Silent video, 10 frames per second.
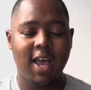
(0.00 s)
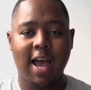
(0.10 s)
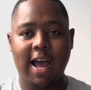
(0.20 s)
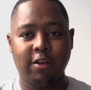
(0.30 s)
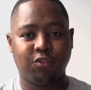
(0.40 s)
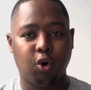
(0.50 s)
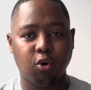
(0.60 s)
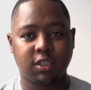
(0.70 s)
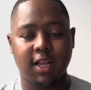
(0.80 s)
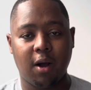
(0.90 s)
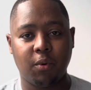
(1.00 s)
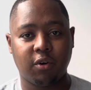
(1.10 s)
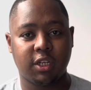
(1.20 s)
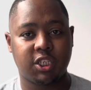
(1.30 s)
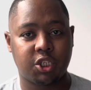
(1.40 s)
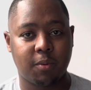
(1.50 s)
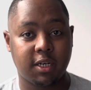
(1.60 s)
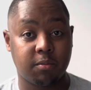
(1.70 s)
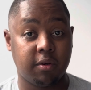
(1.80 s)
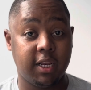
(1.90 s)
And of course, now we've got the
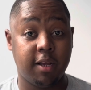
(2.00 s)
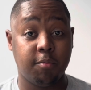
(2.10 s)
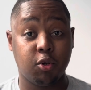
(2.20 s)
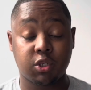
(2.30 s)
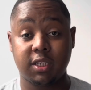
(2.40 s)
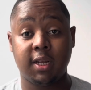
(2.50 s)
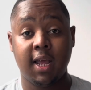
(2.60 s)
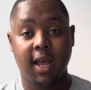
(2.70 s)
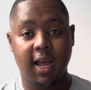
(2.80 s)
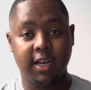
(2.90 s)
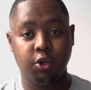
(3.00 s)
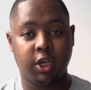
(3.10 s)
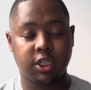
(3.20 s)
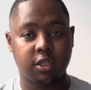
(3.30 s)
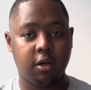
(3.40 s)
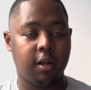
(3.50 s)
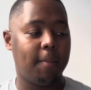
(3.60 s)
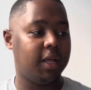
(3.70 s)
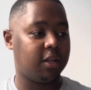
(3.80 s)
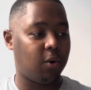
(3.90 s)
situation with Liam Lawson and Yuki Tsunoda.
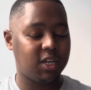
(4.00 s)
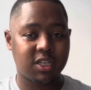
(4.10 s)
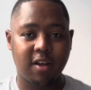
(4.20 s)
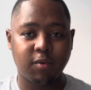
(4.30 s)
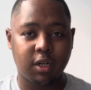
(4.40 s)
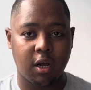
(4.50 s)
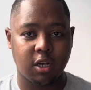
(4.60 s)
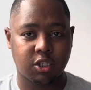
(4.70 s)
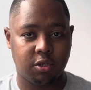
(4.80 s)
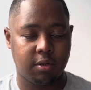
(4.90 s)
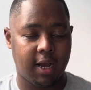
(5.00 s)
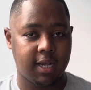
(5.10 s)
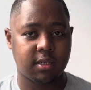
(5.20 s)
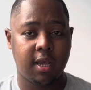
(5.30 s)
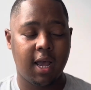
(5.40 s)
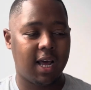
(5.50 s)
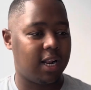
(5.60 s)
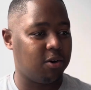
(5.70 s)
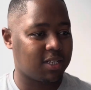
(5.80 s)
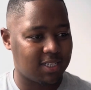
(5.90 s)
But the question I'm going to ask you guys, and I
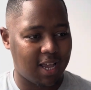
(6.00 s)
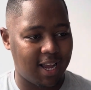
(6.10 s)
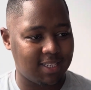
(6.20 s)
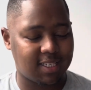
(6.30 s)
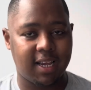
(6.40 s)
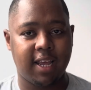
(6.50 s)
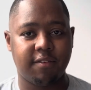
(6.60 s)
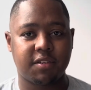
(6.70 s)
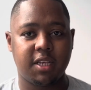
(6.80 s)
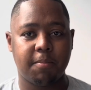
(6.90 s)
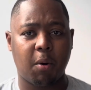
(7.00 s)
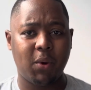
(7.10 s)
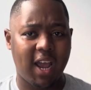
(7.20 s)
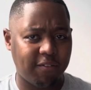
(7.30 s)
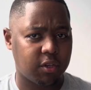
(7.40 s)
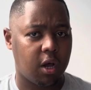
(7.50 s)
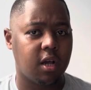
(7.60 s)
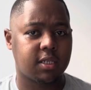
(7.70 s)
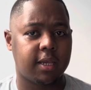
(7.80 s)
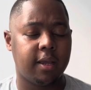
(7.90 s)
know this is hindsight FC, but we have to
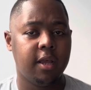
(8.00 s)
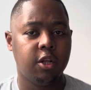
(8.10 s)
ask it.